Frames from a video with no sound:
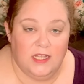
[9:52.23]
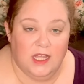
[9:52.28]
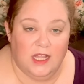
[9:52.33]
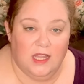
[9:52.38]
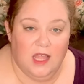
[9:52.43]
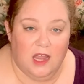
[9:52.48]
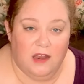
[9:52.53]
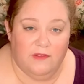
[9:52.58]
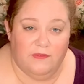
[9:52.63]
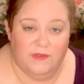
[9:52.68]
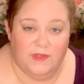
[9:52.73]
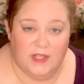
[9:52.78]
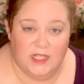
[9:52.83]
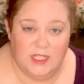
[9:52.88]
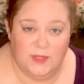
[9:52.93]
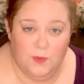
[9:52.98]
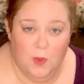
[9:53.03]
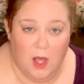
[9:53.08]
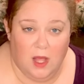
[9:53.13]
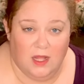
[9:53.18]
a lot of
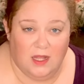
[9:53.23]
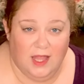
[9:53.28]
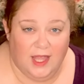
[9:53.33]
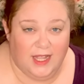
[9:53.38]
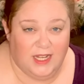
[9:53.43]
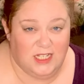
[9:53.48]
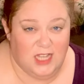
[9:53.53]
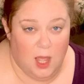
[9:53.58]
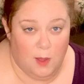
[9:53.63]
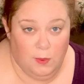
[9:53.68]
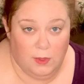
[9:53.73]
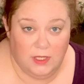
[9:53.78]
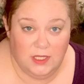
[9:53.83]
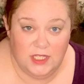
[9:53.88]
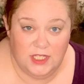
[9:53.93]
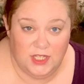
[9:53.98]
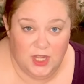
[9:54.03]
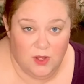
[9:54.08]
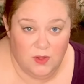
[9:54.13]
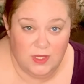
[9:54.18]
small like tumbled
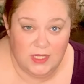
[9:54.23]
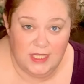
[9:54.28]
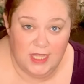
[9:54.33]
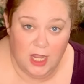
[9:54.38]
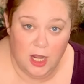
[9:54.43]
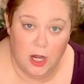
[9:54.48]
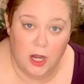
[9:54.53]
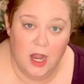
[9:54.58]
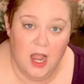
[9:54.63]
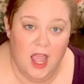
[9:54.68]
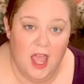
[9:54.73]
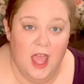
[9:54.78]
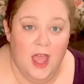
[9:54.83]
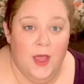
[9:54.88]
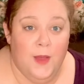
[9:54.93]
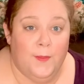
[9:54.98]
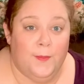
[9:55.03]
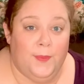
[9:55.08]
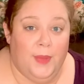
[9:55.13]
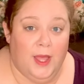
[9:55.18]
stones there,
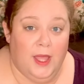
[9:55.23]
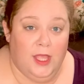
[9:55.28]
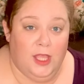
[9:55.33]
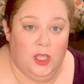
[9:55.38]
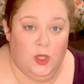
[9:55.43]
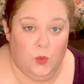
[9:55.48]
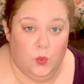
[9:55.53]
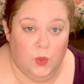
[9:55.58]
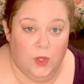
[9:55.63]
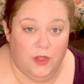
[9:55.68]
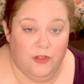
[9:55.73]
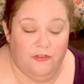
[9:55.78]
but you will